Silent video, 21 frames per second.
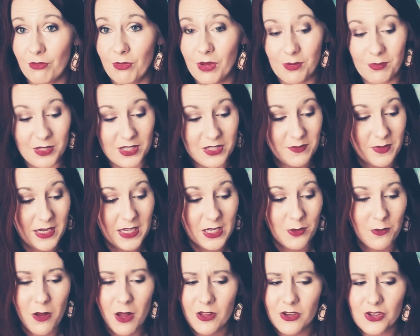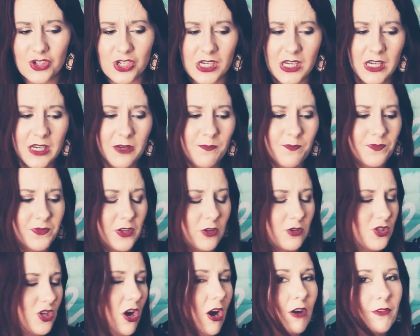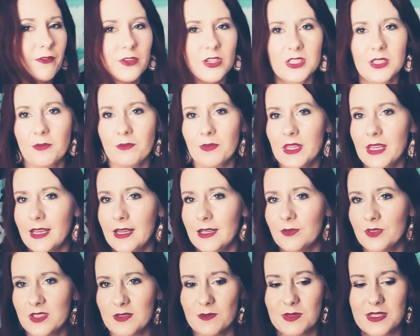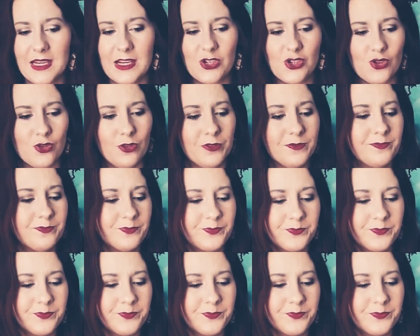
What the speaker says: maybe to make an apology or to offer something substantial,